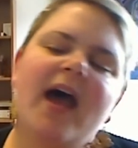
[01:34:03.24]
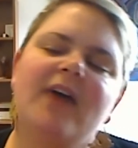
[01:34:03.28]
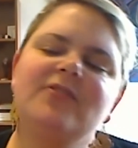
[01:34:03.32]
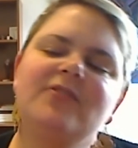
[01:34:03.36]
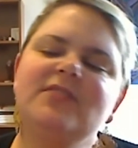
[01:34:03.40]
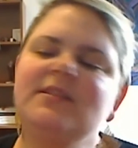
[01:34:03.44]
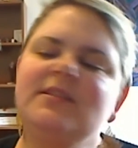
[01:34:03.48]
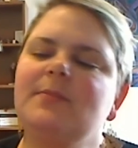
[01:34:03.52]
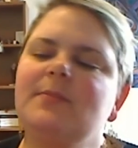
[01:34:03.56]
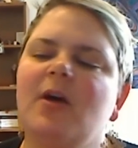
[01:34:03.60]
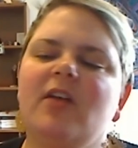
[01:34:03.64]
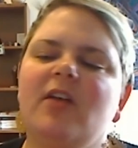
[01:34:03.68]

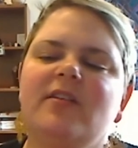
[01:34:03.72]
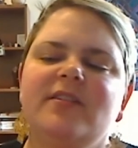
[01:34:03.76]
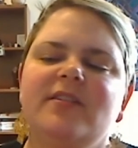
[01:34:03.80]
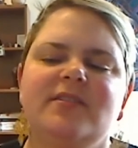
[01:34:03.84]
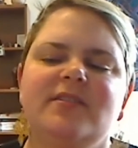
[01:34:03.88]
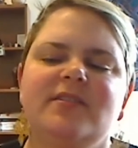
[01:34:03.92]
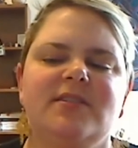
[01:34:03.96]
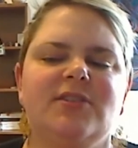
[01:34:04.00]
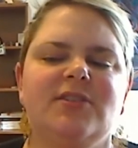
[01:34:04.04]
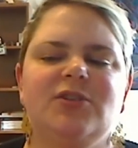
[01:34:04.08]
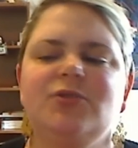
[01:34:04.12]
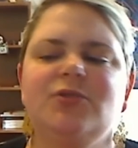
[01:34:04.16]
small
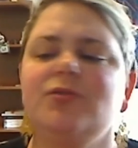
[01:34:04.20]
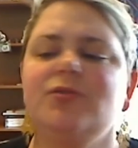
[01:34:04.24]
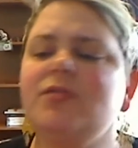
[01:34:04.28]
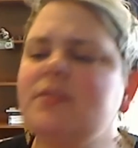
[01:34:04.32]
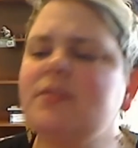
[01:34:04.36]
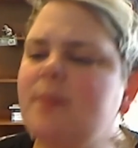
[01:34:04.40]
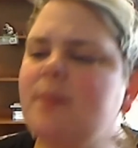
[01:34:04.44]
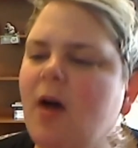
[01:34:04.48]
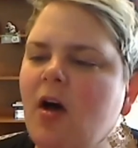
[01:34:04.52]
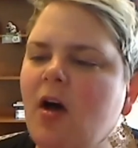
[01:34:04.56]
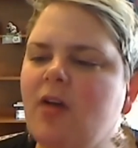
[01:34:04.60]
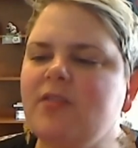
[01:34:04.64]
is too
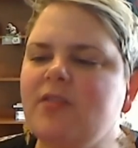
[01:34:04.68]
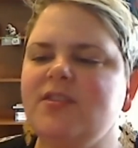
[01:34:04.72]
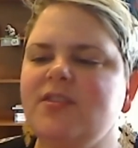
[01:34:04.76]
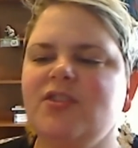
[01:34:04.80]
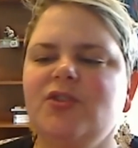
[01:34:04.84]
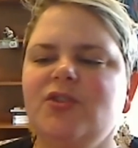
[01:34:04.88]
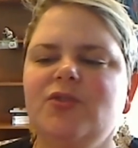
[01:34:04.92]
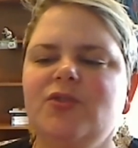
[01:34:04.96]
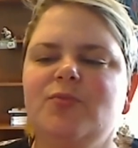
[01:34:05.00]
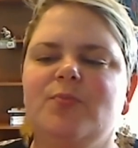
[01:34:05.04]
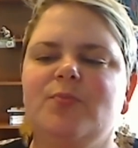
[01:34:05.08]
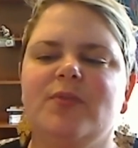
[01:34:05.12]
small
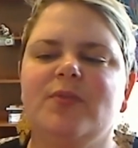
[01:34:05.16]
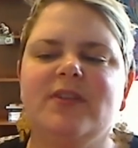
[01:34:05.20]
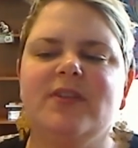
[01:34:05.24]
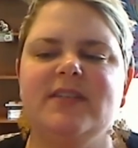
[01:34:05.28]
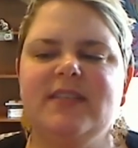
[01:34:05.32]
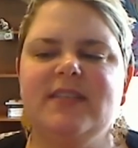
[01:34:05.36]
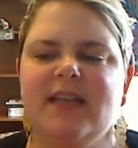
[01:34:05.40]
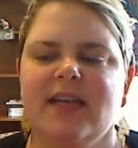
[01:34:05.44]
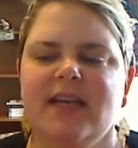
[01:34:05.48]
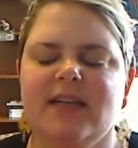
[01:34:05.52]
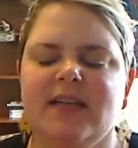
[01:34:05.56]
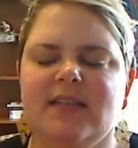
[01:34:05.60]
to
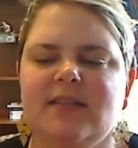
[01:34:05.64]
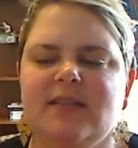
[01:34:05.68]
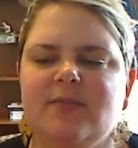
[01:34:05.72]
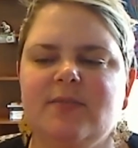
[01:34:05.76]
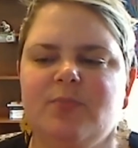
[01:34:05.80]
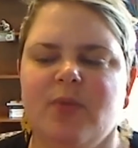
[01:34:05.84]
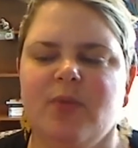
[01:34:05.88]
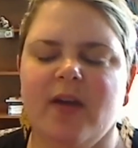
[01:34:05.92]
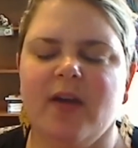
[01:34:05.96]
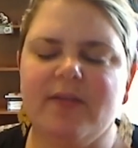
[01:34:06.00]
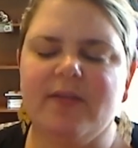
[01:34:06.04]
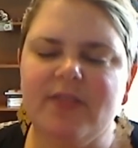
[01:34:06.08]
predict
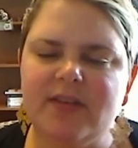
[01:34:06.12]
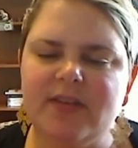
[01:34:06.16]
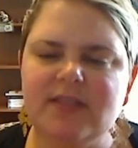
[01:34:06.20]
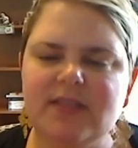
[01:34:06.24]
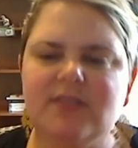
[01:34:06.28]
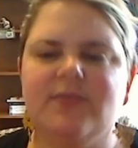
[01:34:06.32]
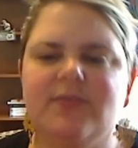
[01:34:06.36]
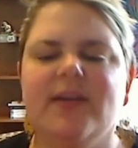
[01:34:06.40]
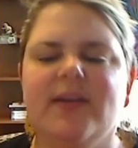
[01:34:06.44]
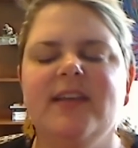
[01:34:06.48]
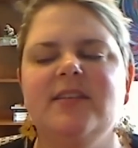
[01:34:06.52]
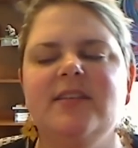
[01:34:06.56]
prevalence
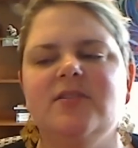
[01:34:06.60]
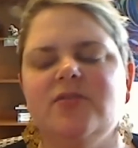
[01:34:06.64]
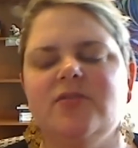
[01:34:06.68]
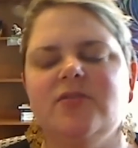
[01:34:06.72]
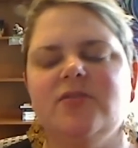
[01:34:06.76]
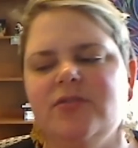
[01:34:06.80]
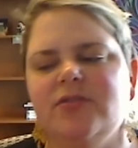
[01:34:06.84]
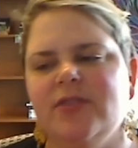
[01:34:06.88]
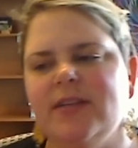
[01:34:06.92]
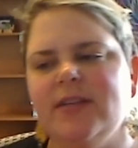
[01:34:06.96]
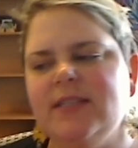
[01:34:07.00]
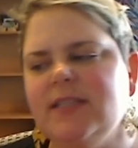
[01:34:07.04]
rates or
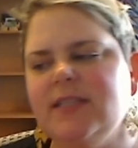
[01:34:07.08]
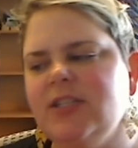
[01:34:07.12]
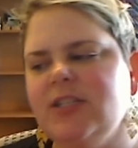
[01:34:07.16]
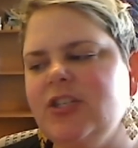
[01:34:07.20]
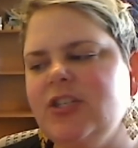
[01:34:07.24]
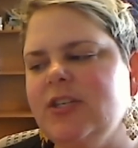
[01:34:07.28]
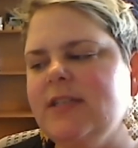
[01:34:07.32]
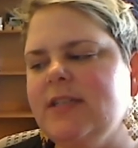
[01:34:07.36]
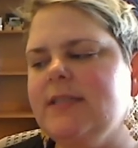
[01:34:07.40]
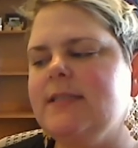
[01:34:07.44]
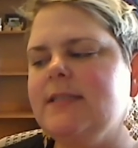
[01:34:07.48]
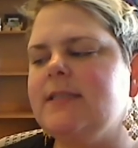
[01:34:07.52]

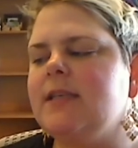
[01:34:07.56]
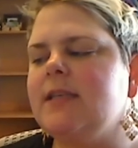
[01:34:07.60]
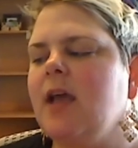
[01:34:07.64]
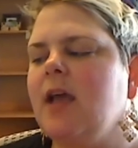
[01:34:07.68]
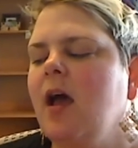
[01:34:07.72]
transitions?